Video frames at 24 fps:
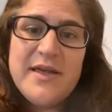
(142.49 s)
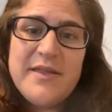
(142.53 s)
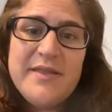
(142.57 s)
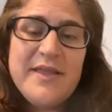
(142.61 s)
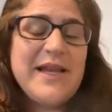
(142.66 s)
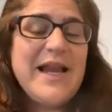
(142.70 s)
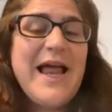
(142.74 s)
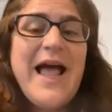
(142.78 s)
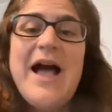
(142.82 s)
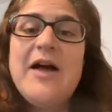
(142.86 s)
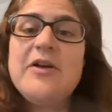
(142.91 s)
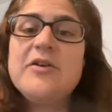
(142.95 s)

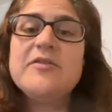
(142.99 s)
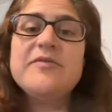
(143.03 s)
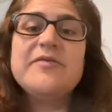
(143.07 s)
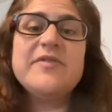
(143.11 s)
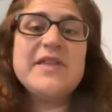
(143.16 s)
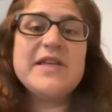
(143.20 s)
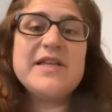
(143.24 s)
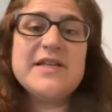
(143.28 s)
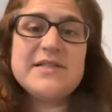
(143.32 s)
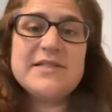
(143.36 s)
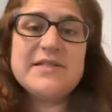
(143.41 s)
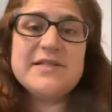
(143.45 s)
that out of
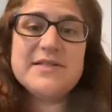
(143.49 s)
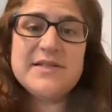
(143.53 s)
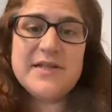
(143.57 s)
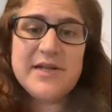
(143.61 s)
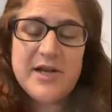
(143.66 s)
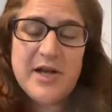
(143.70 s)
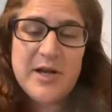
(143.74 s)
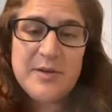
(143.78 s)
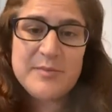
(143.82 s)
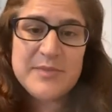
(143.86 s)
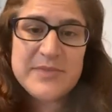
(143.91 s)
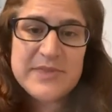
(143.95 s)
this
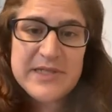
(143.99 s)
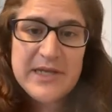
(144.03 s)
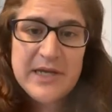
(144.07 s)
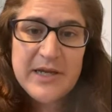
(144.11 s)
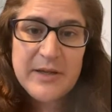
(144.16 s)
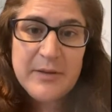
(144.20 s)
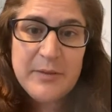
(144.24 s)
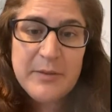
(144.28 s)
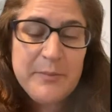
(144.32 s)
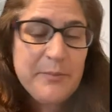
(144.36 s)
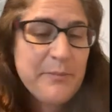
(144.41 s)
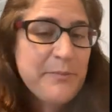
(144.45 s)
comes
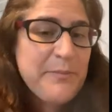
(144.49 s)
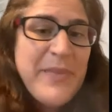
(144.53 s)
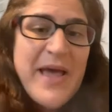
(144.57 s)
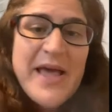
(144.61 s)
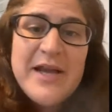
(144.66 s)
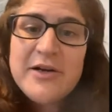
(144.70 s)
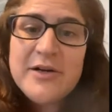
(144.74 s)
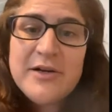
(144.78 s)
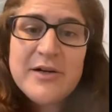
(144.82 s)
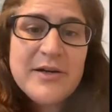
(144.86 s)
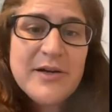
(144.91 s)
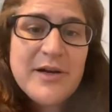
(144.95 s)
a
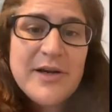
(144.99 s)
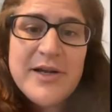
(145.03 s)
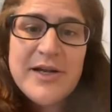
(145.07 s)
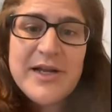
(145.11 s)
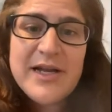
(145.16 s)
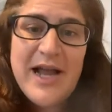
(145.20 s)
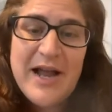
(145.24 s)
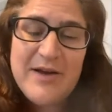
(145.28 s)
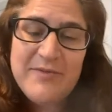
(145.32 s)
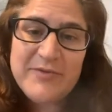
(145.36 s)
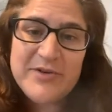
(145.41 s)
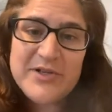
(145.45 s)
better
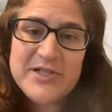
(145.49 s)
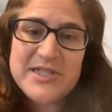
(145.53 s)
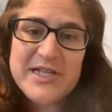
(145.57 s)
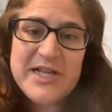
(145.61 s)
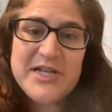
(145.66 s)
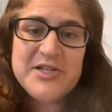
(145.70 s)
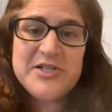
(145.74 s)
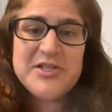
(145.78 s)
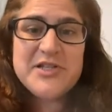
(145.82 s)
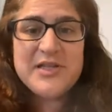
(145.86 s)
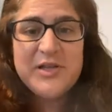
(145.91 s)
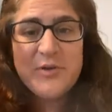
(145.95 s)

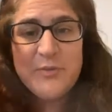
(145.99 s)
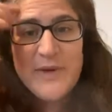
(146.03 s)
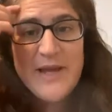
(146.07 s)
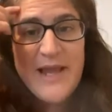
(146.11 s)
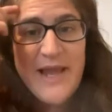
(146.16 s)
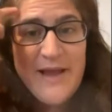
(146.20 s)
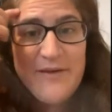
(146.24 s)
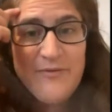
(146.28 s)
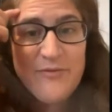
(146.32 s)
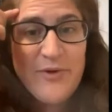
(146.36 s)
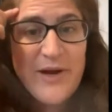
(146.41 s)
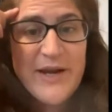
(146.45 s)
conversation that we
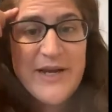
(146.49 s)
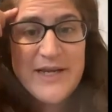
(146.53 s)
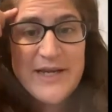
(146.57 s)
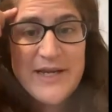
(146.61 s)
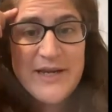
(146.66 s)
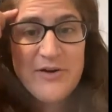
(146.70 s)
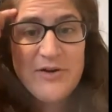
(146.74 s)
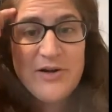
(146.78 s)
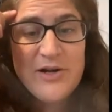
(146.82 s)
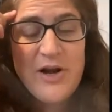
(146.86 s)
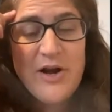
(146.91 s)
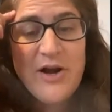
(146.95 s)
have right
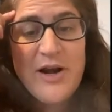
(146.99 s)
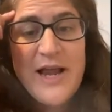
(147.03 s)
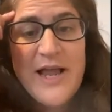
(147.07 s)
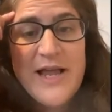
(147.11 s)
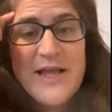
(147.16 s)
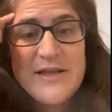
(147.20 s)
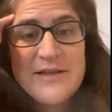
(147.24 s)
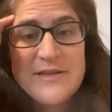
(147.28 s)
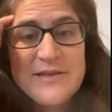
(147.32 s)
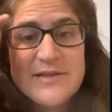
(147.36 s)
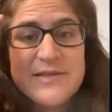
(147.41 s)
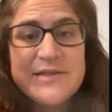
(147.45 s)
here in our
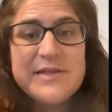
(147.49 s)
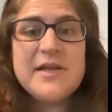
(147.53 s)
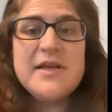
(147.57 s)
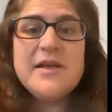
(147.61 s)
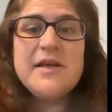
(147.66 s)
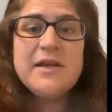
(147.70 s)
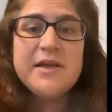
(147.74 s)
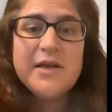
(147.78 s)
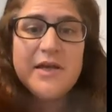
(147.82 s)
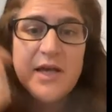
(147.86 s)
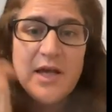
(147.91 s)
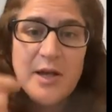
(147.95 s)
heads
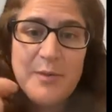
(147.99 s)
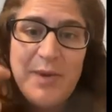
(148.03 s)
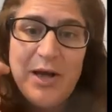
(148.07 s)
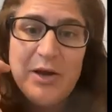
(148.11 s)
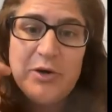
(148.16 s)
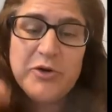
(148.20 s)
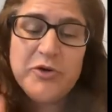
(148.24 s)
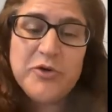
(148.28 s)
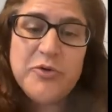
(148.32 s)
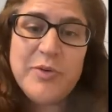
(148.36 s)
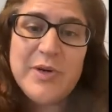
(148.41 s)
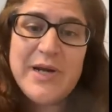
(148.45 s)

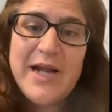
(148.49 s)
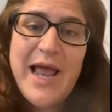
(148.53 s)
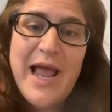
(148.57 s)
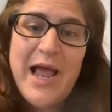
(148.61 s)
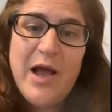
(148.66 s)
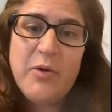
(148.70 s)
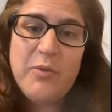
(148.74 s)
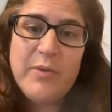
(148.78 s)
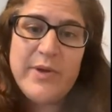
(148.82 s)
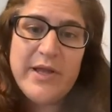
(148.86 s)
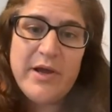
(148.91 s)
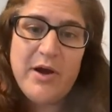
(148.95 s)
about who and
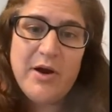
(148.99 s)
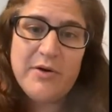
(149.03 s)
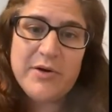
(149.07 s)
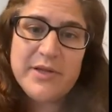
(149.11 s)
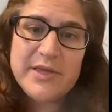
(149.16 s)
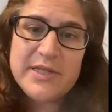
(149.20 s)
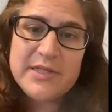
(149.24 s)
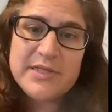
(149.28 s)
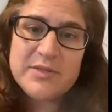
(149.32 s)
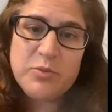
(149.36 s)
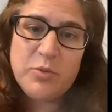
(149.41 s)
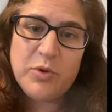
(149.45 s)
how we are
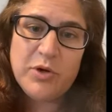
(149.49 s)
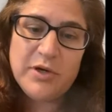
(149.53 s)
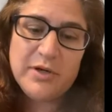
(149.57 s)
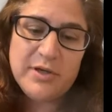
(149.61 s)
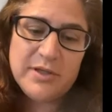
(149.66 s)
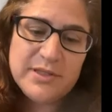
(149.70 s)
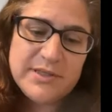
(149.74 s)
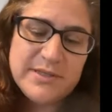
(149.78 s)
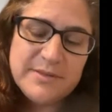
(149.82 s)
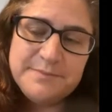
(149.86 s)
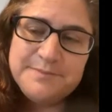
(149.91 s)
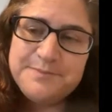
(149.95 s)
in this
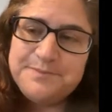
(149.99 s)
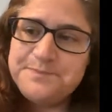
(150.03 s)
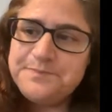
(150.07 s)
world.